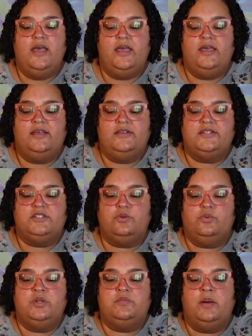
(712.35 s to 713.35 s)
is
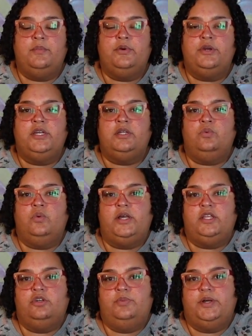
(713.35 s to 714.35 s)
remembering
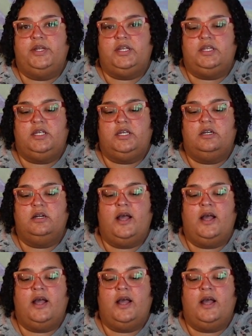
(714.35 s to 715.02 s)
what you put in here.